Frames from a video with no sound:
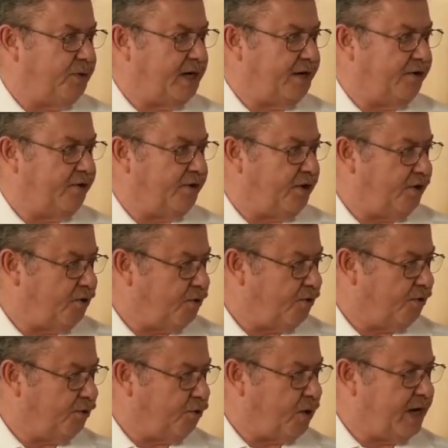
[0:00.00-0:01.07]
record, and all
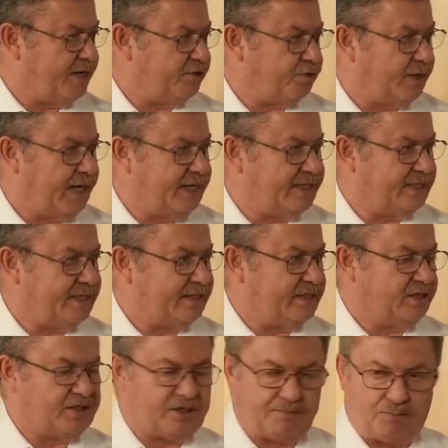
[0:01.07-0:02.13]
the gray trace is
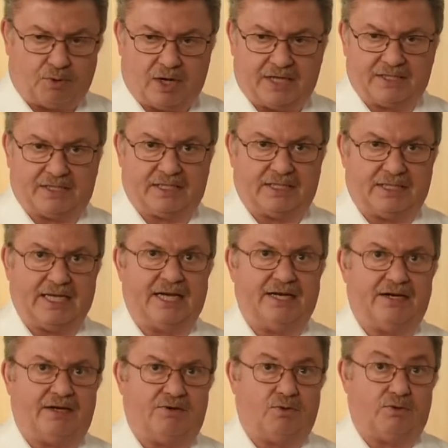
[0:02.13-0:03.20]
the suppressed
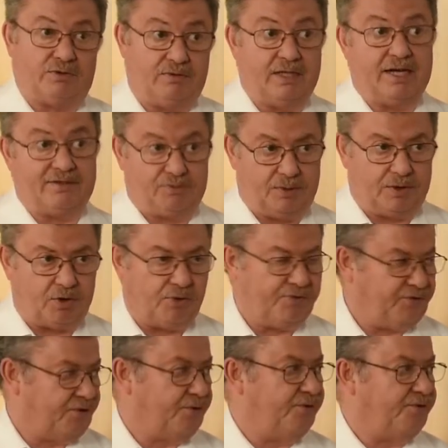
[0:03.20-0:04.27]
data, or as we call
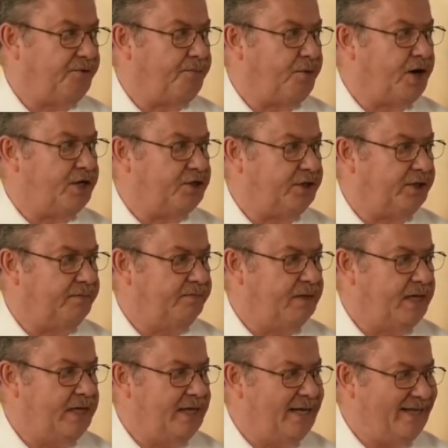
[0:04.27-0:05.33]
zero suppression.
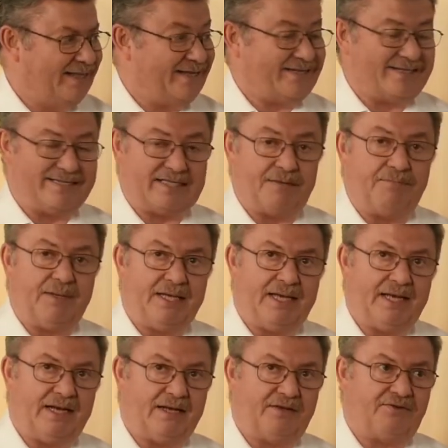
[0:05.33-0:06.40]
This is the
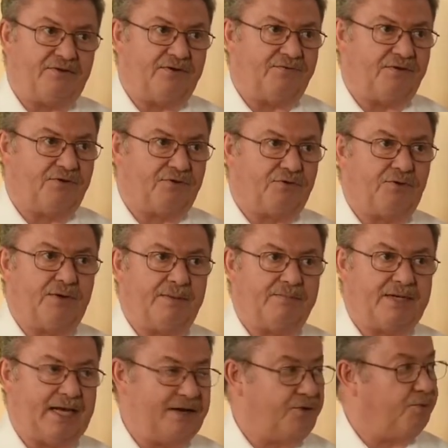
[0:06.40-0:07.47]
beginnings of extreme
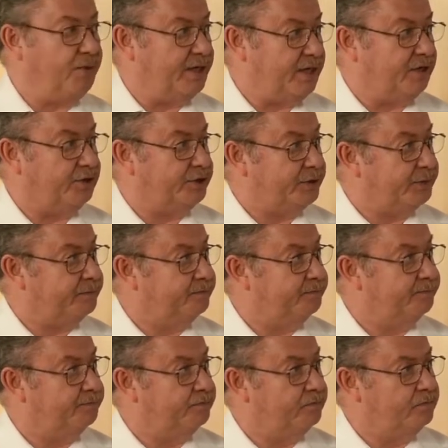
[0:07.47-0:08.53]
data reduction.
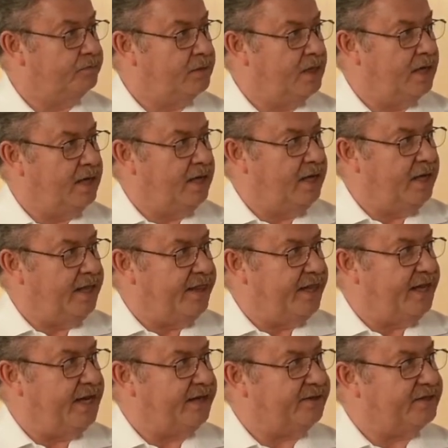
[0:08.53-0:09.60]

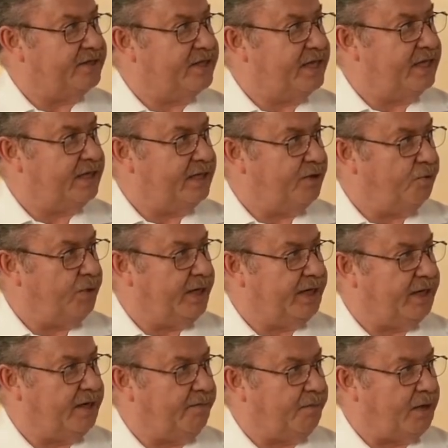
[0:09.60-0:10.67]
The next thing that we
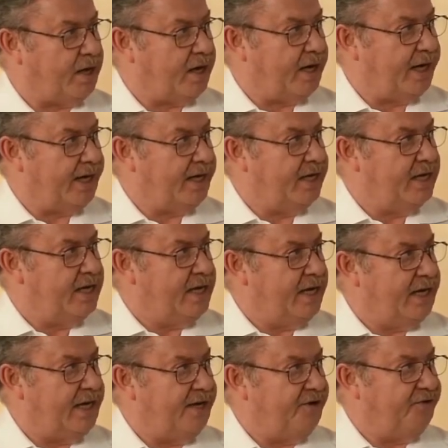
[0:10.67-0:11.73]
can apply
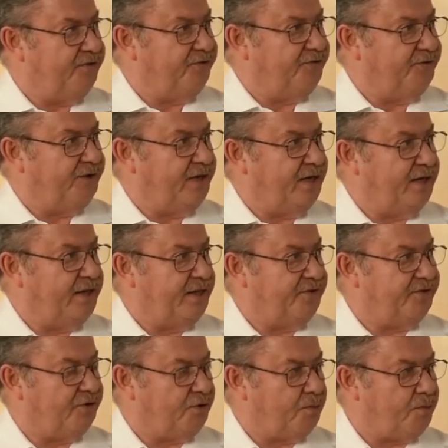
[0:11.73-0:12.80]
is the
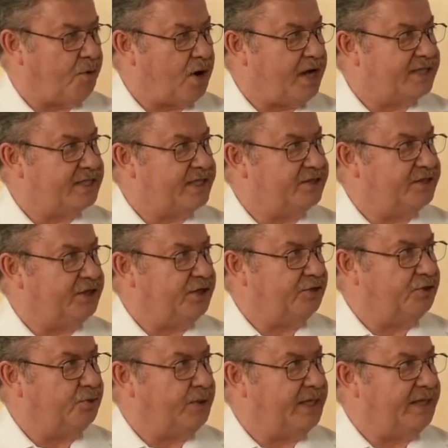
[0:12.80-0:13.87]
signal processing
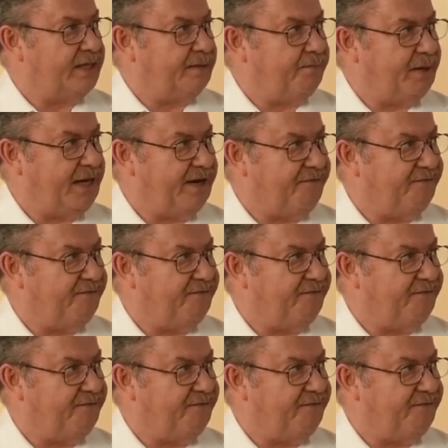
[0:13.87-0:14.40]
to get the peak